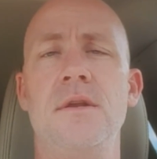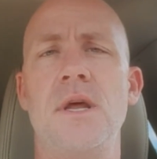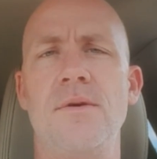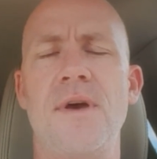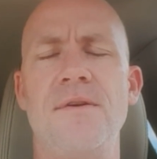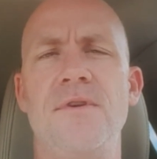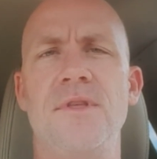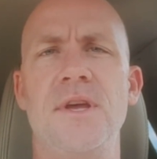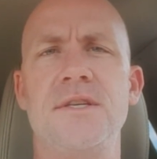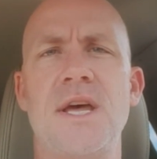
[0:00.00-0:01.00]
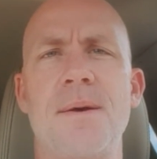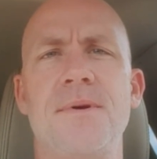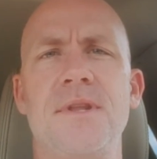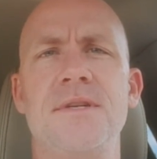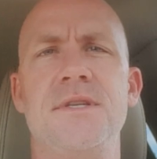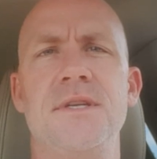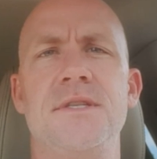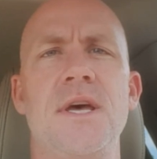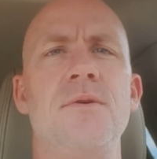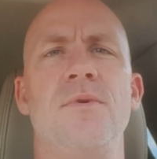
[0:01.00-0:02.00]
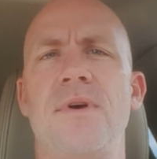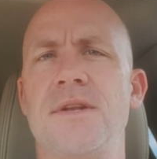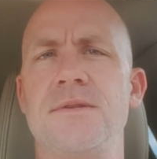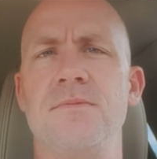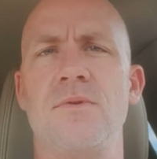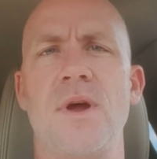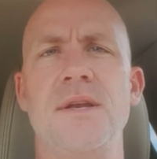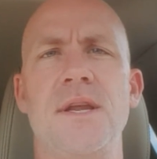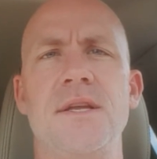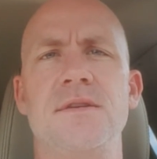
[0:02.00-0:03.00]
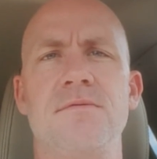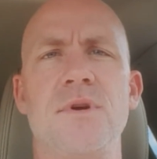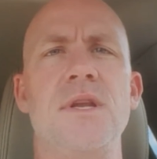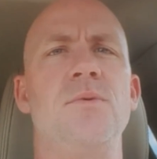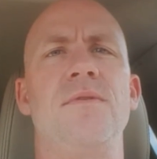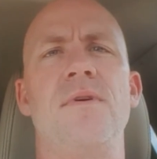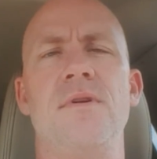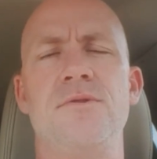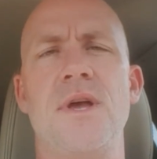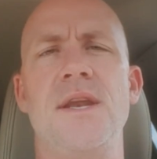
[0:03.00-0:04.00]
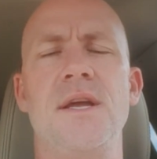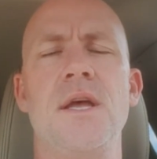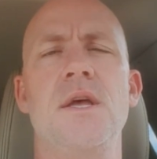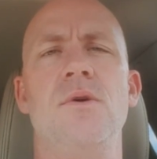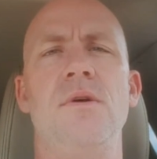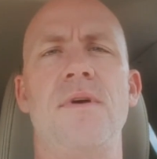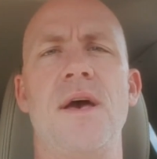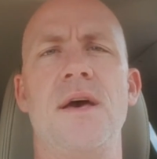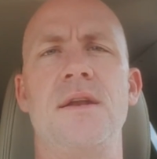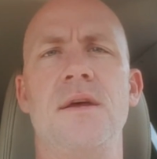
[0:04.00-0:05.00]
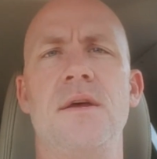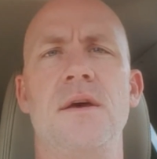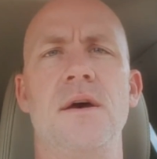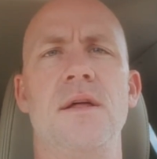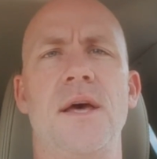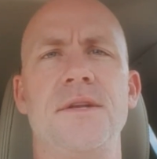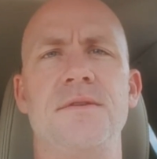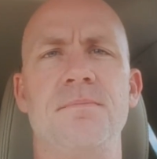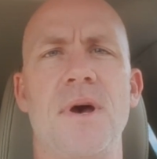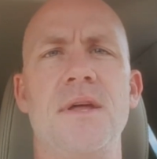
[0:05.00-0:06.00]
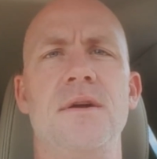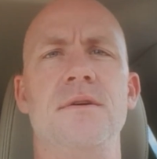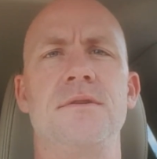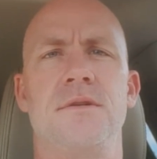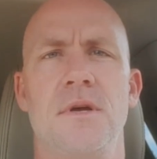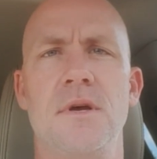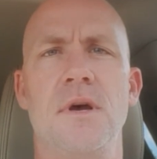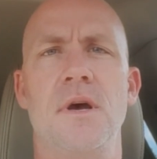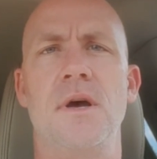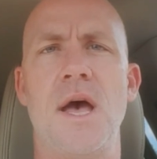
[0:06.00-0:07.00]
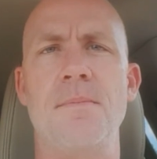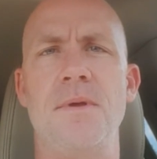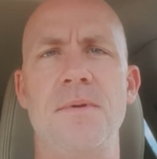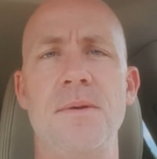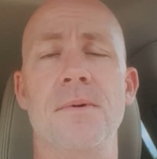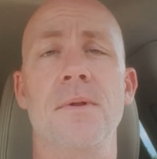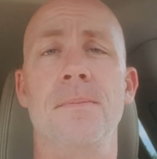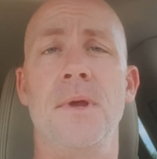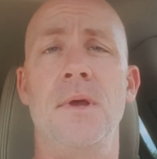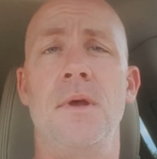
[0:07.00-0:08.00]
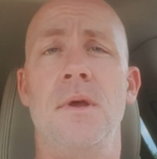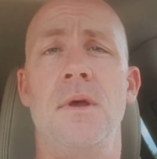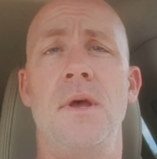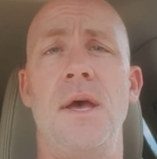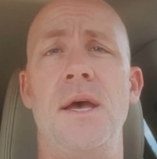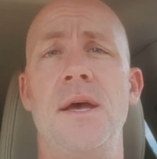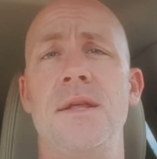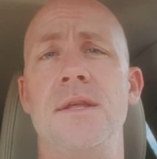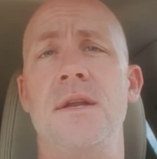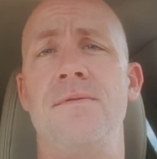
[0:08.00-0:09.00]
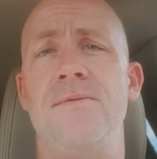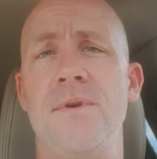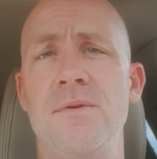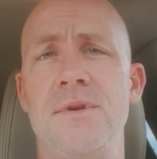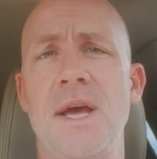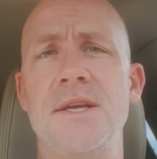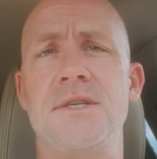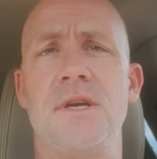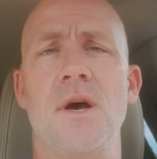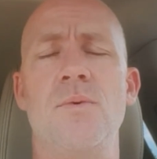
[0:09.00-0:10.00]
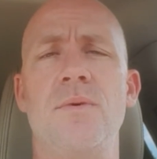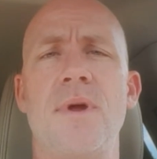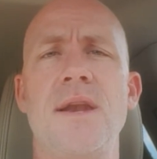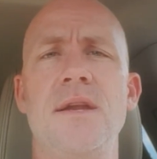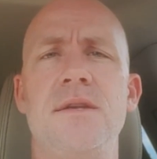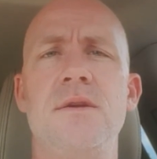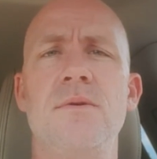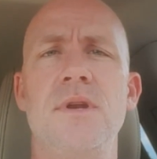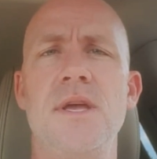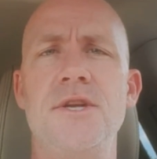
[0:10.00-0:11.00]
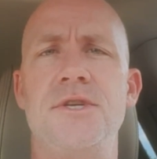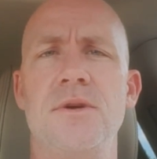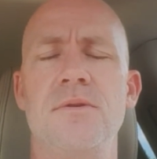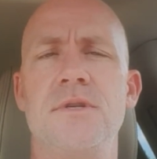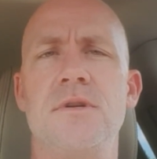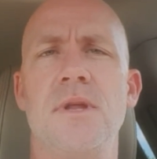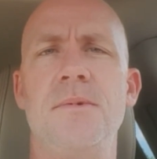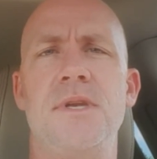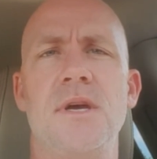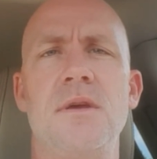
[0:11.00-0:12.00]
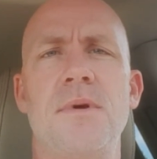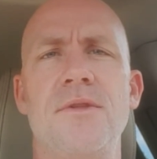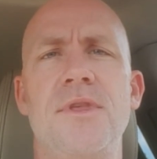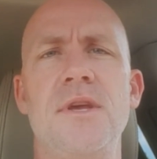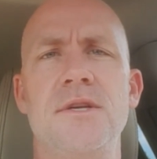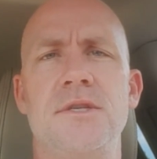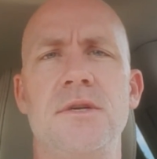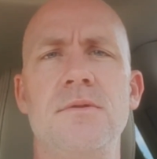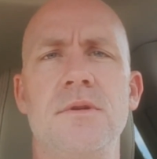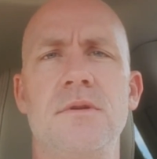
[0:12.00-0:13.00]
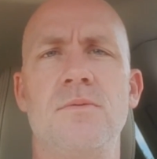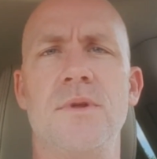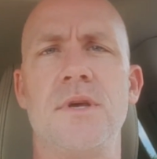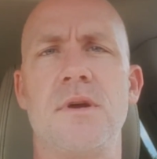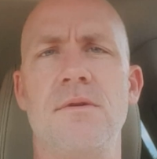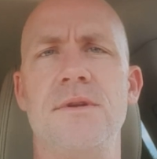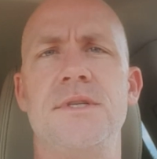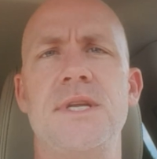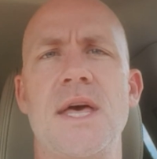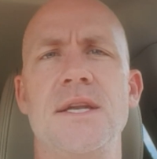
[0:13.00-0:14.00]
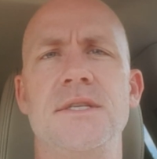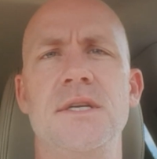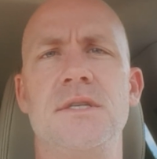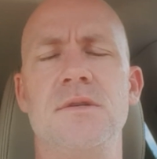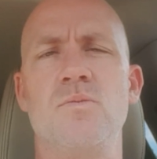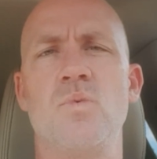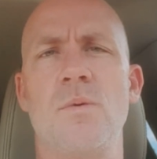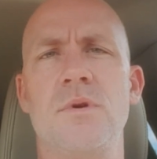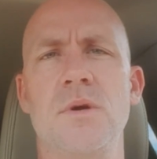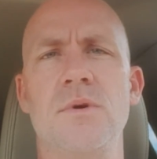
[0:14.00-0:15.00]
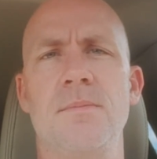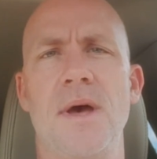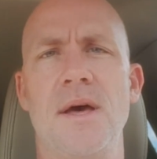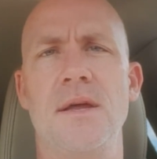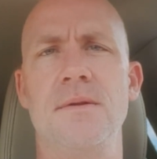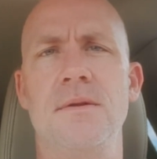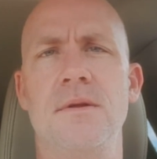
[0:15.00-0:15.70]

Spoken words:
Now, we've had a few things happen since then. We've had some great days of trading. We've had lots of miners, happy people. And then a few days ago, we ran into an issue. And so let me tell you about the issue and what the current status is and what we're doing about it.